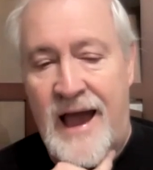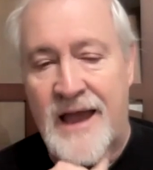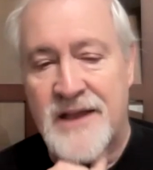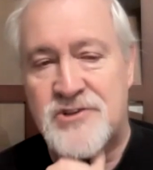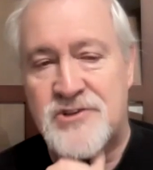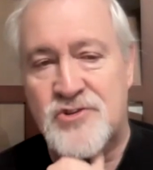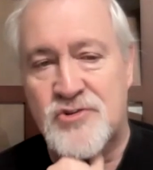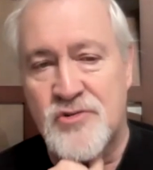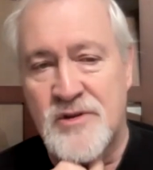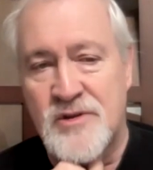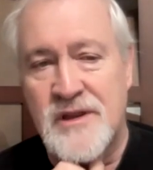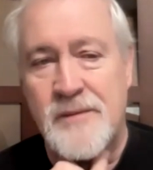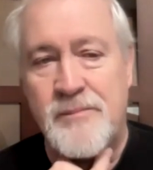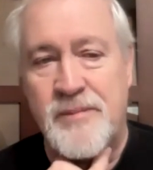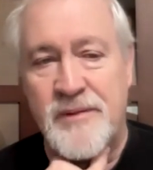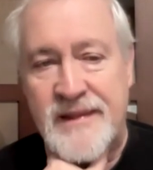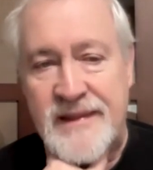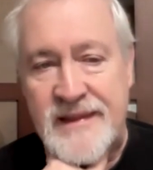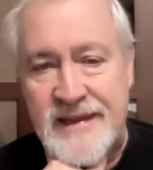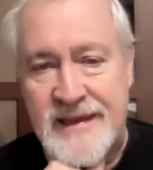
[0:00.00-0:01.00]
I truly
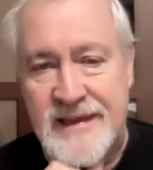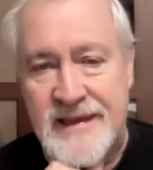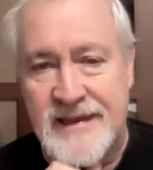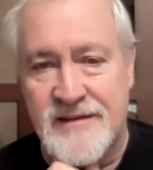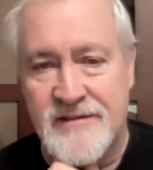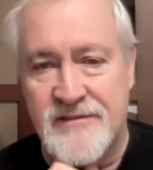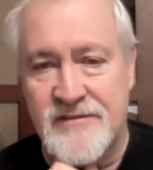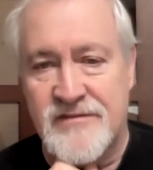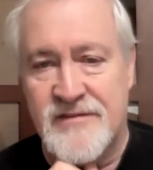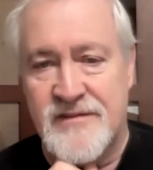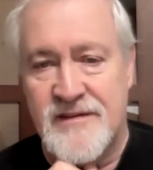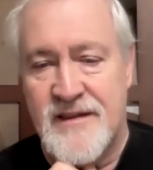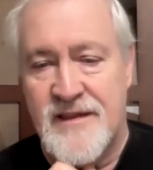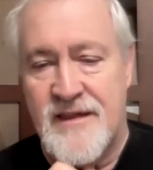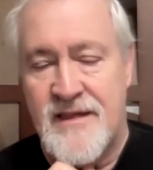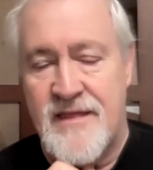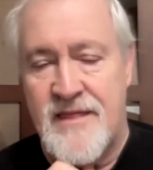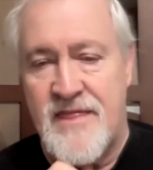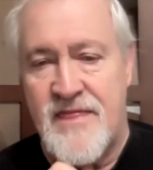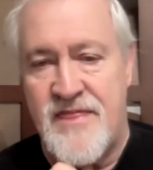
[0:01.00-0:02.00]
believe
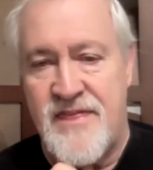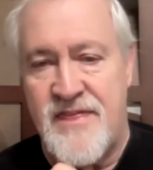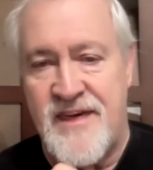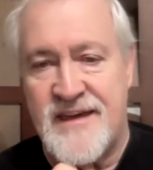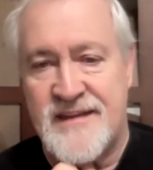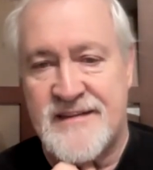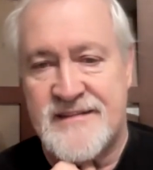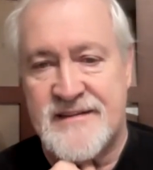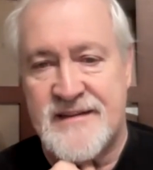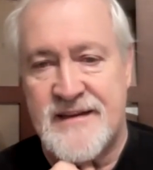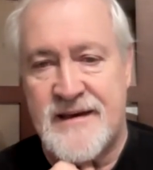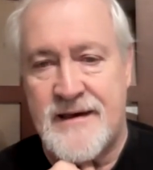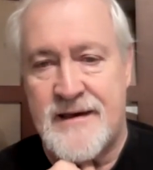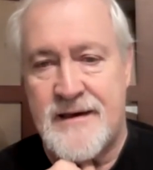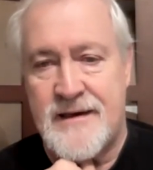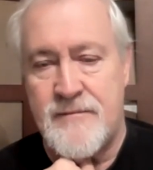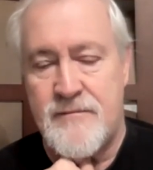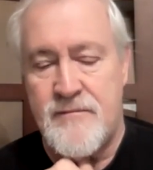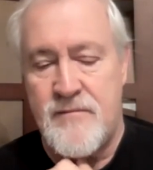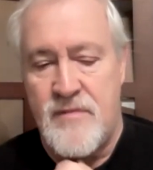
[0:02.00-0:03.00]
that
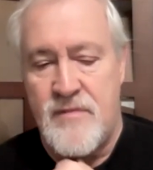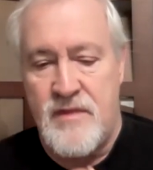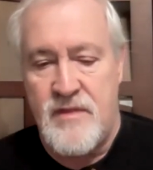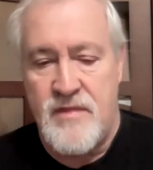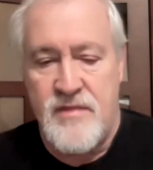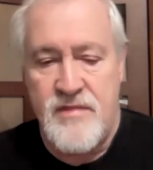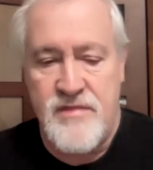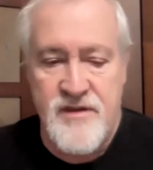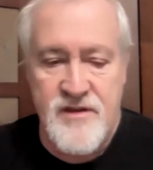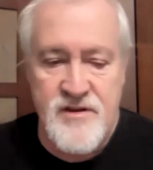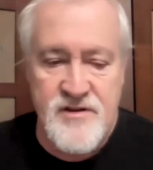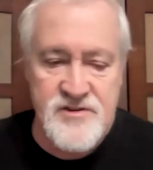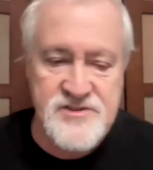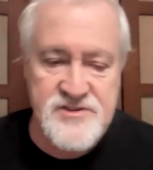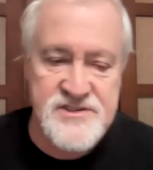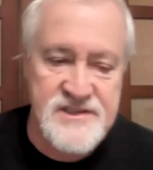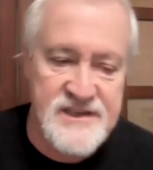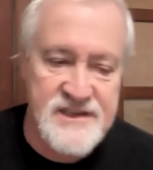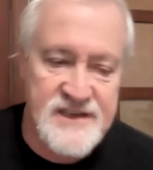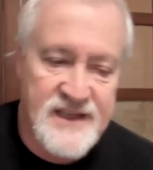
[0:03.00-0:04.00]
um,
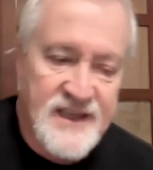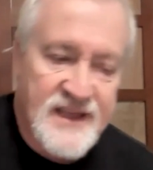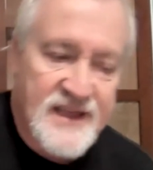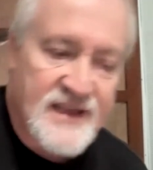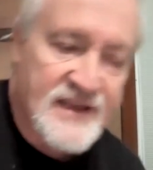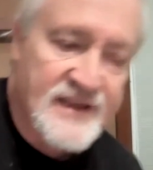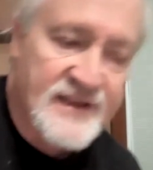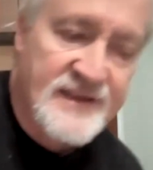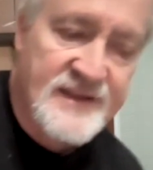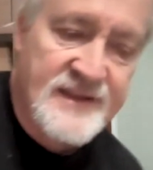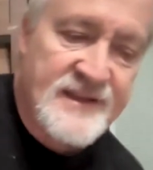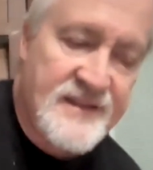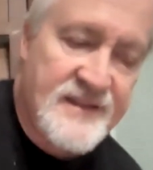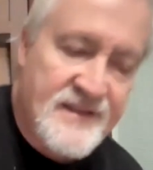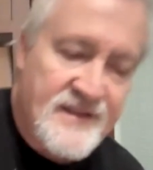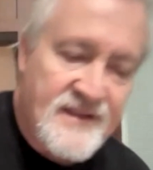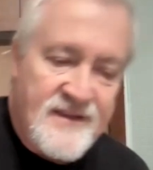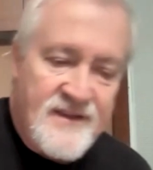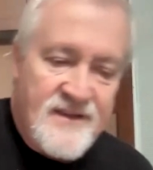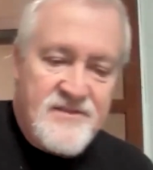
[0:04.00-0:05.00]
there's
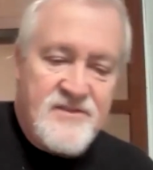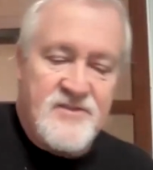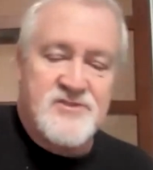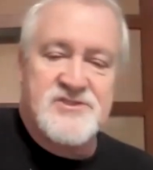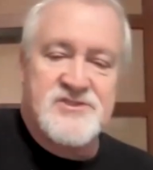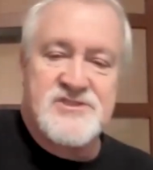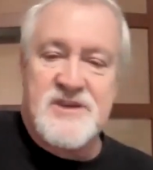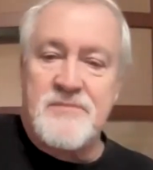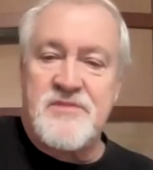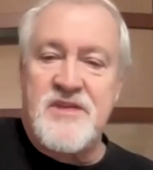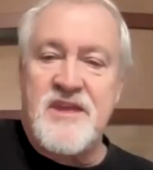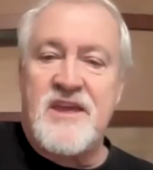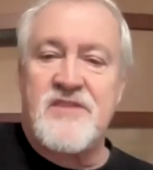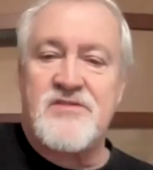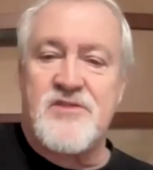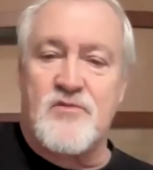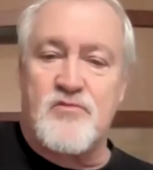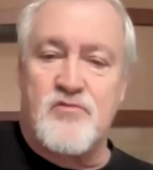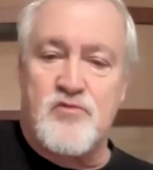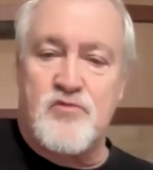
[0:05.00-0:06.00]
there's something
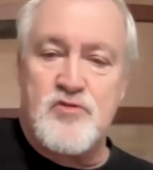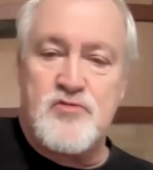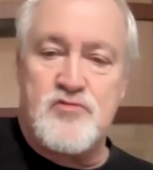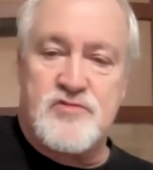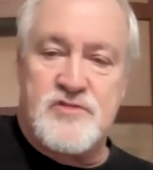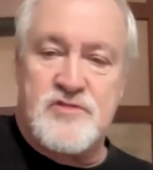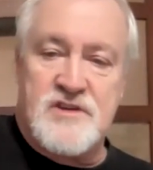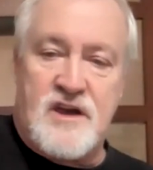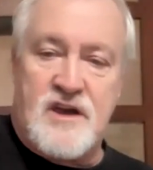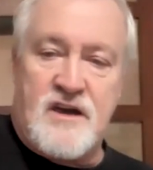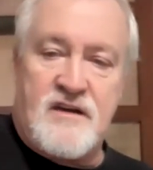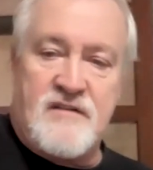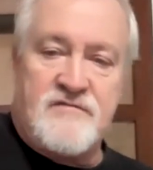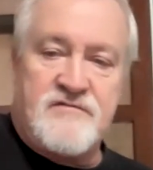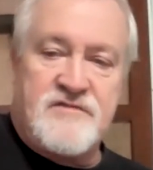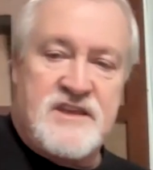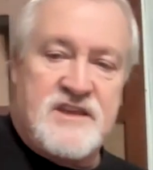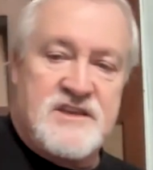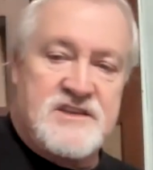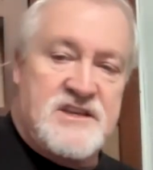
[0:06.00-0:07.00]
at the root
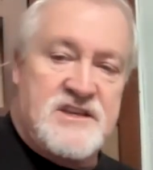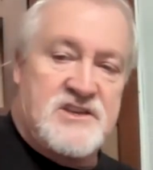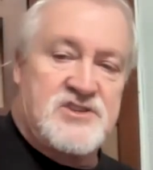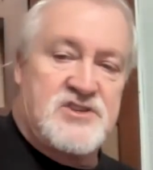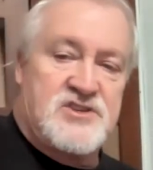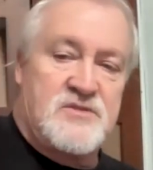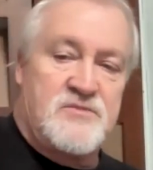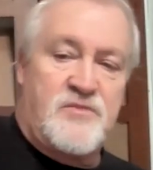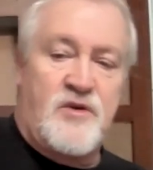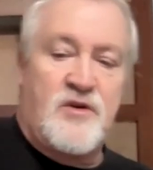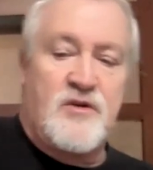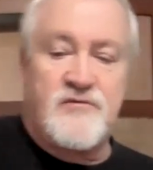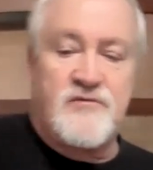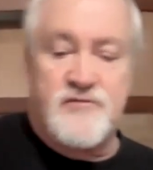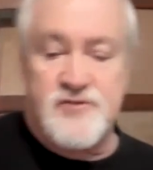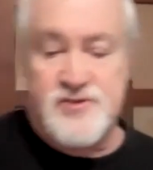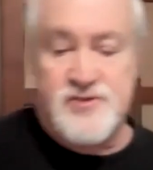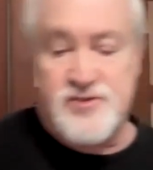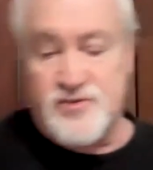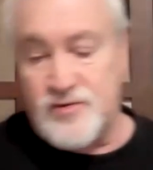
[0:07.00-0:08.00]
of the addiction part
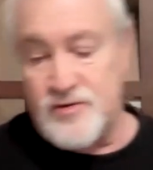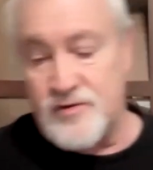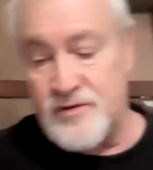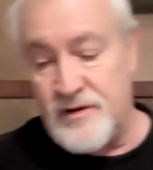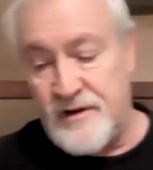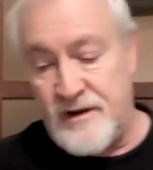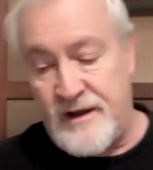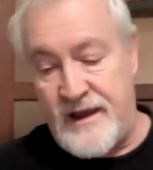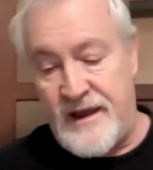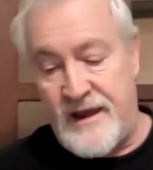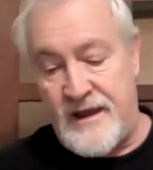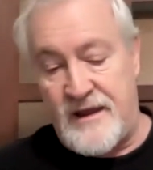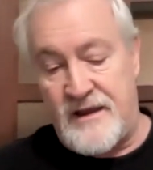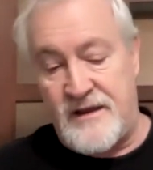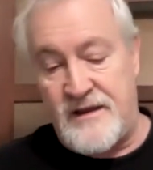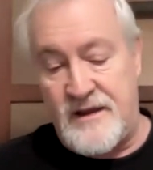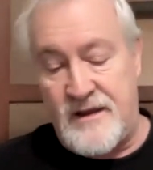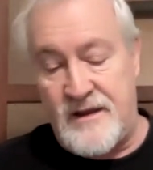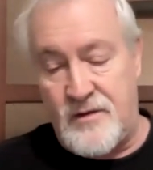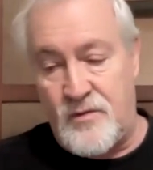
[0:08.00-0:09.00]
for sure
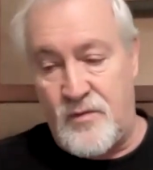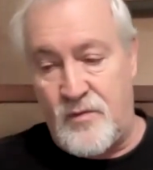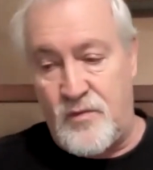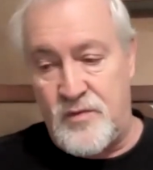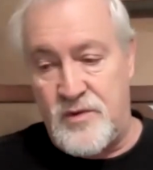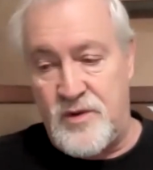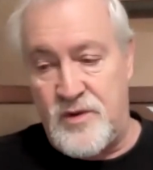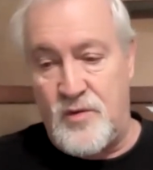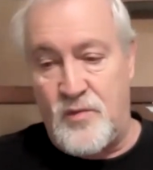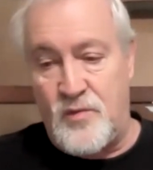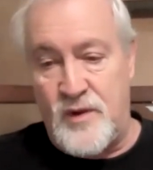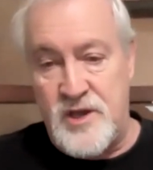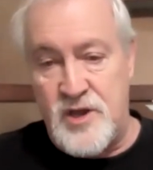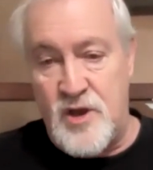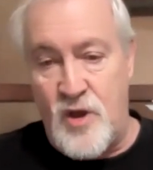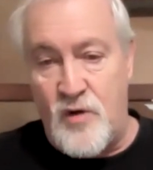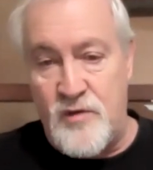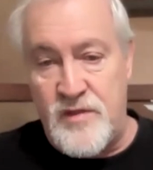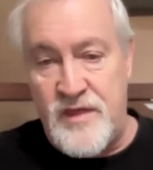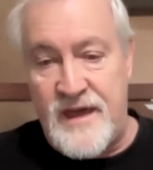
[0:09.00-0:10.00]
and uh, you know we
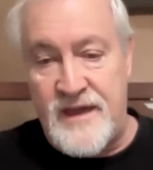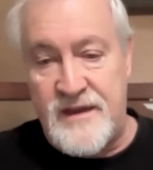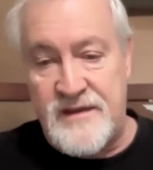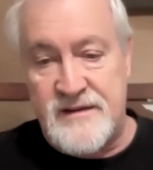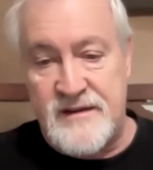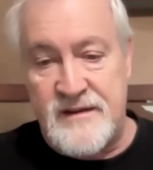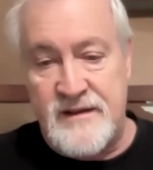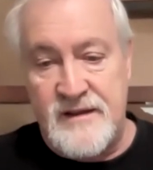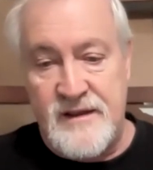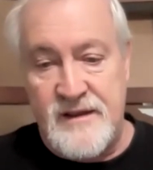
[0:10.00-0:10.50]
know that